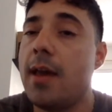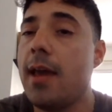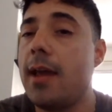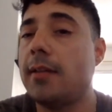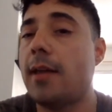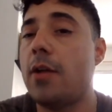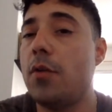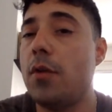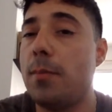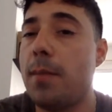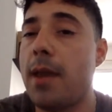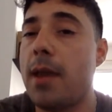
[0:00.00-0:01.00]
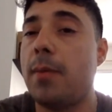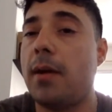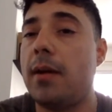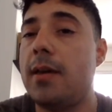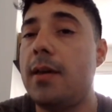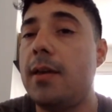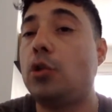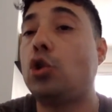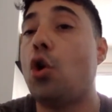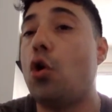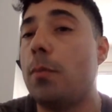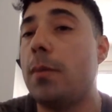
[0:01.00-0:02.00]
And I remember he
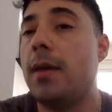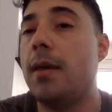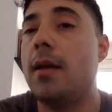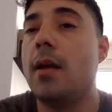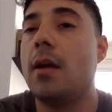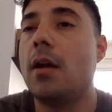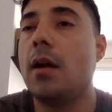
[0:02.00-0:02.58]
told me,